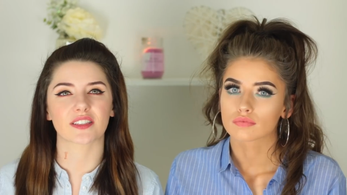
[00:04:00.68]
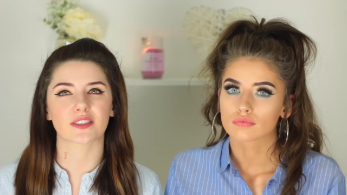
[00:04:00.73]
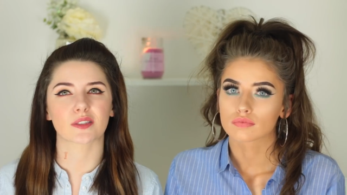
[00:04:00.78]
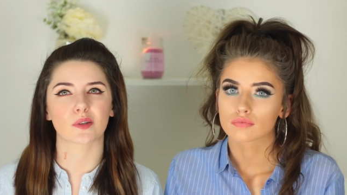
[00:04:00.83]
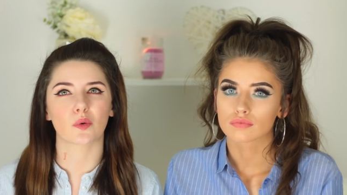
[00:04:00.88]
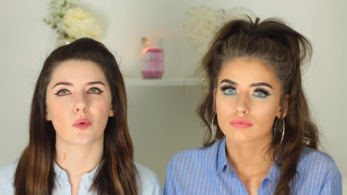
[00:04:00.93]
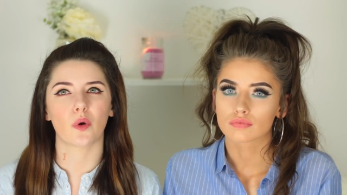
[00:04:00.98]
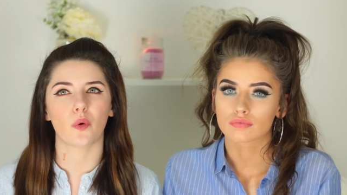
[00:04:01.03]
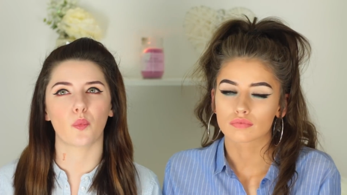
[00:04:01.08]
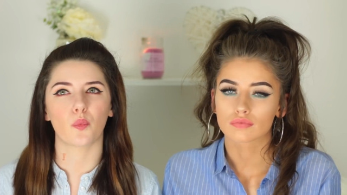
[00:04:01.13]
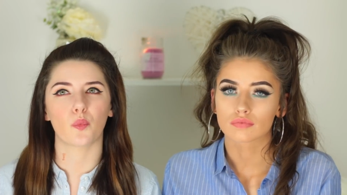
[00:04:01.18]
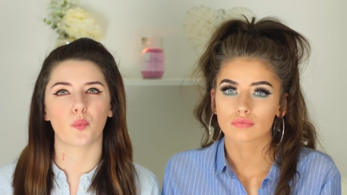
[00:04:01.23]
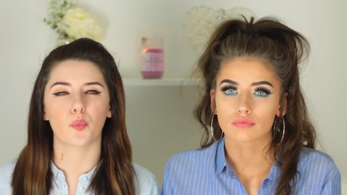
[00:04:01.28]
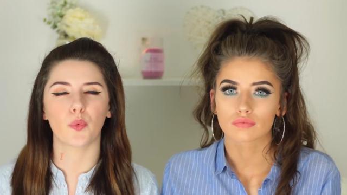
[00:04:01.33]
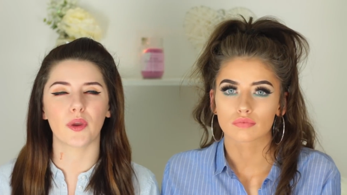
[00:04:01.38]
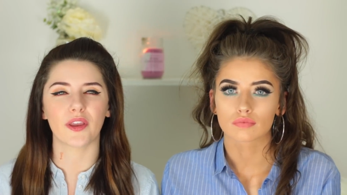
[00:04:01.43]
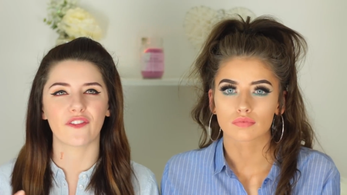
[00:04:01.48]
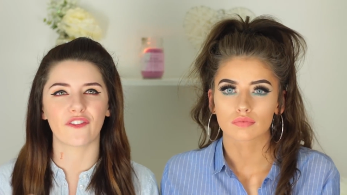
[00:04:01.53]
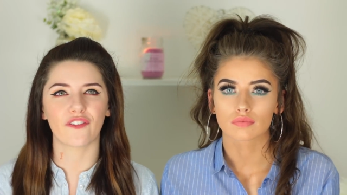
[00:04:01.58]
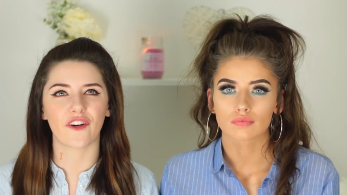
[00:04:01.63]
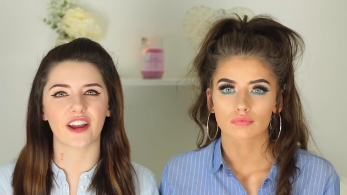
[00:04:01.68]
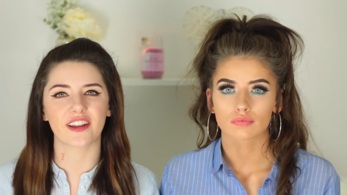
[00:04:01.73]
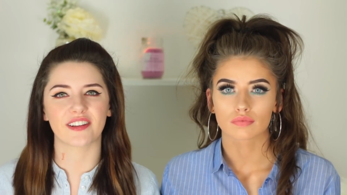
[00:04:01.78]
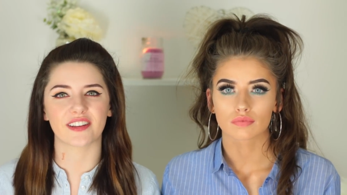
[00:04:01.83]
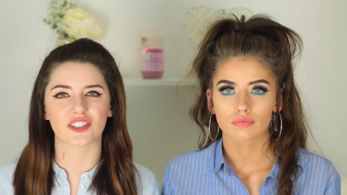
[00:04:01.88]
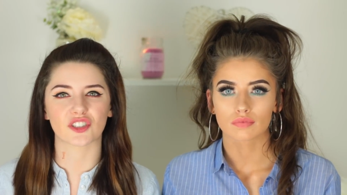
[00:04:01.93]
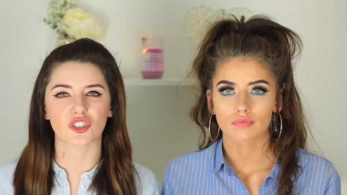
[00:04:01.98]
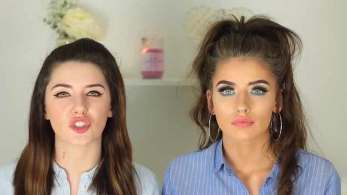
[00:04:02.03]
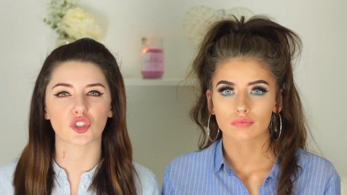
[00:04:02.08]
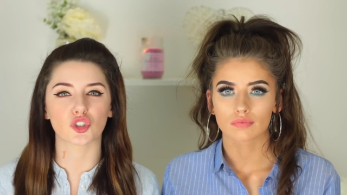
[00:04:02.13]
Speaker 1: that so we find
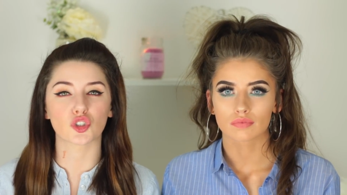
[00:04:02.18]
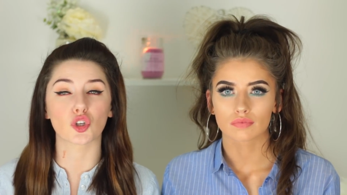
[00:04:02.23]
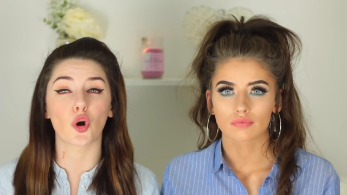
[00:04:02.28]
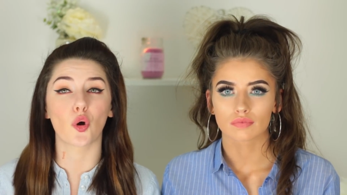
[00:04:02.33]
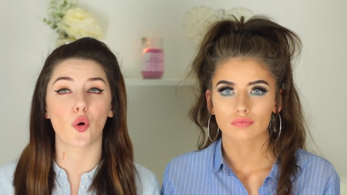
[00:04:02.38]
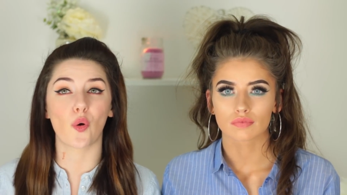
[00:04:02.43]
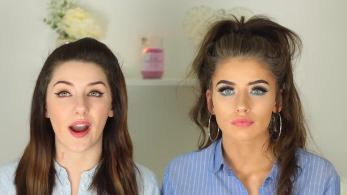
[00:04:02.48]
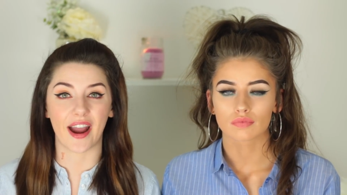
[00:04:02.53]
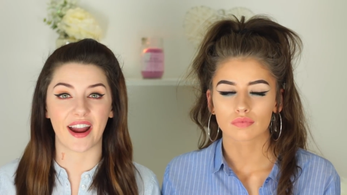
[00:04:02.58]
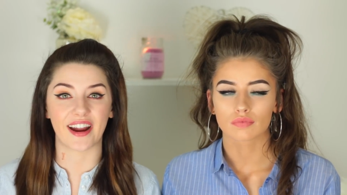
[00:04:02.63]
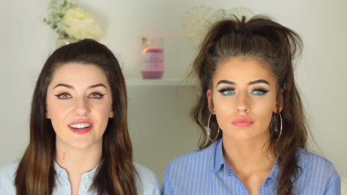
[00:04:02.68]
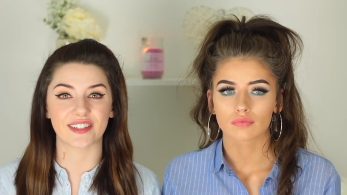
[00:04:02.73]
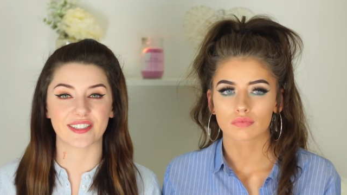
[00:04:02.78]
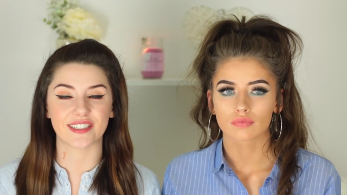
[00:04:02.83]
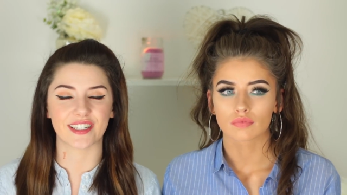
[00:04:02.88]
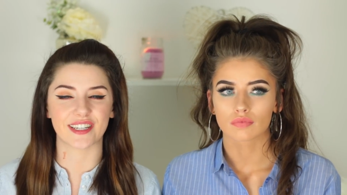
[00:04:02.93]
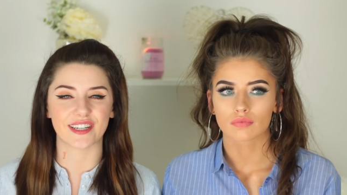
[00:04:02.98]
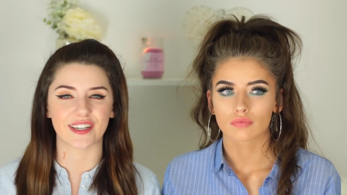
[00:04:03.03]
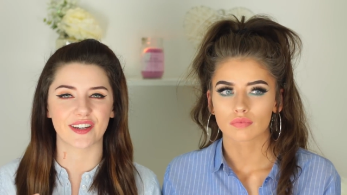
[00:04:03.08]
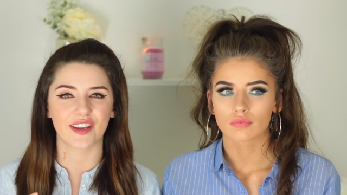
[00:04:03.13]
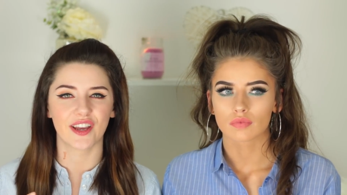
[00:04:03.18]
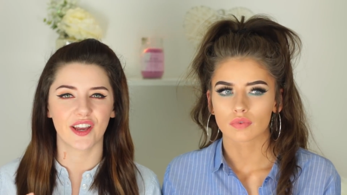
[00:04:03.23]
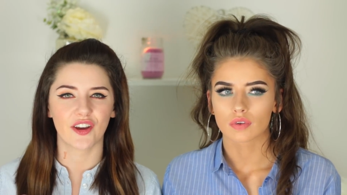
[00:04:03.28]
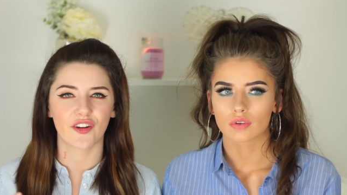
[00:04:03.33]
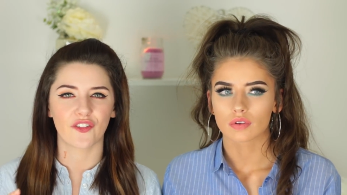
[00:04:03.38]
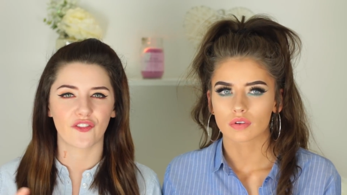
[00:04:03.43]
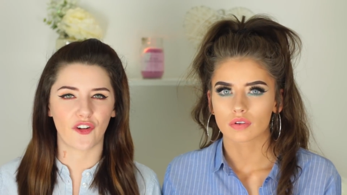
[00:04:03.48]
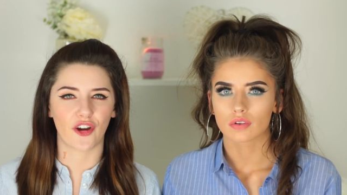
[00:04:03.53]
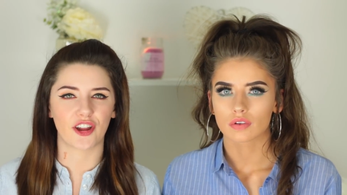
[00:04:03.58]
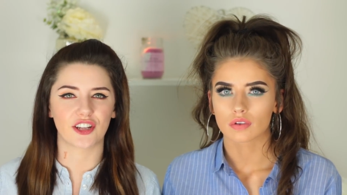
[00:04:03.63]
it so hard to
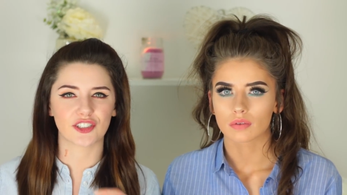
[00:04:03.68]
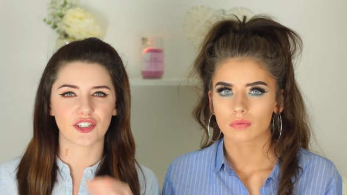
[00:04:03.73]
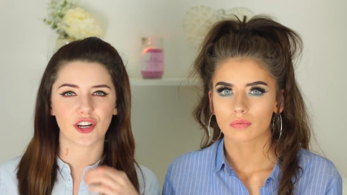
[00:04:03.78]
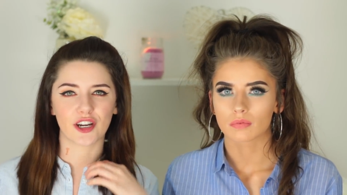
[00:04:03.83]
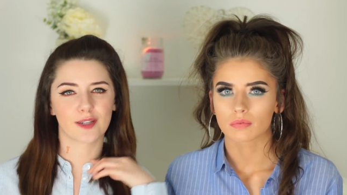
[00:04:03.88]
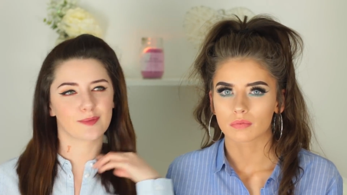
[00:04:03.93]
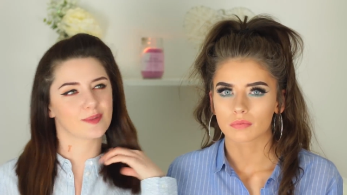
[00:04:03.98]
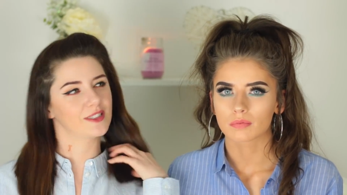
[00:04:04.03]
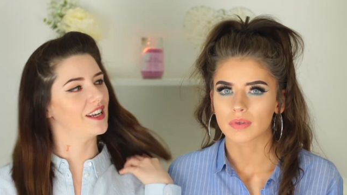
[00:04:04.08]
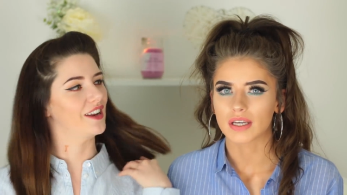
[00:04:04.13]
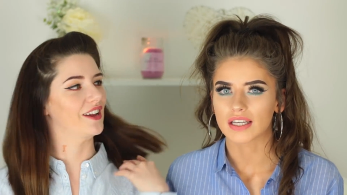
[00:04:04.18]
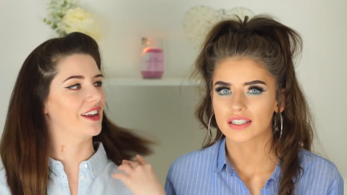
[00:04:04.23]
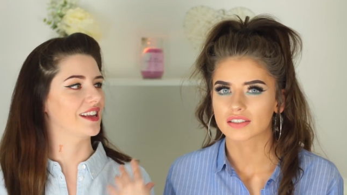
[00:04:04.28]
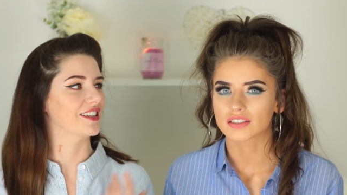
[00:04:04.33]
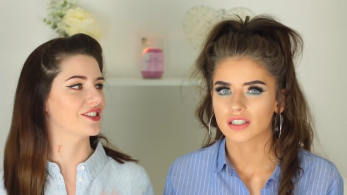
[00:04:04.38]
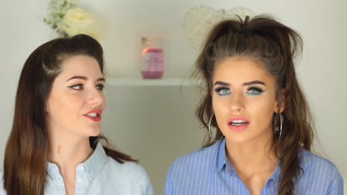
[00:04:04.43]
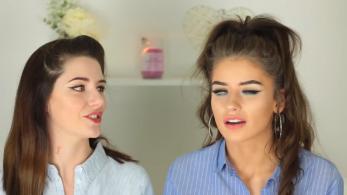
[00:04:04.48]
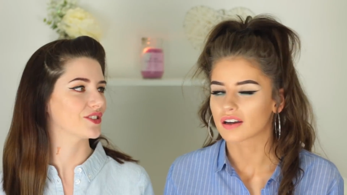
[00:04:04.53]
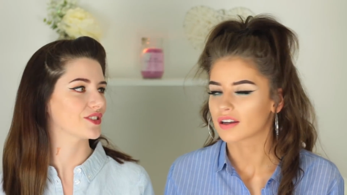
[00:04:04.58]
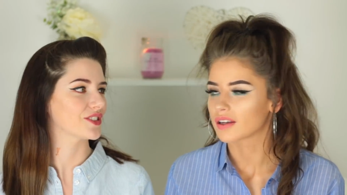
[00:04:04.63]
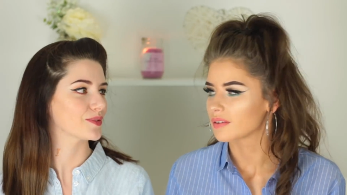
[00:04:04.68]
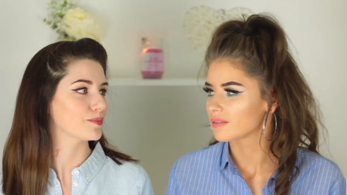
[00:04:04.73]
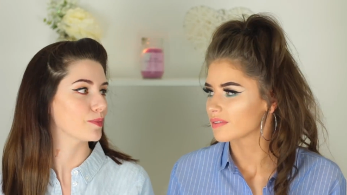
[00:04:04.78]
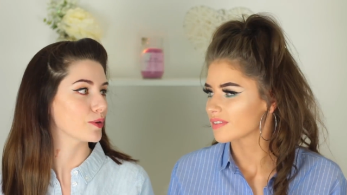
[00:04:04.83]
find time to like time.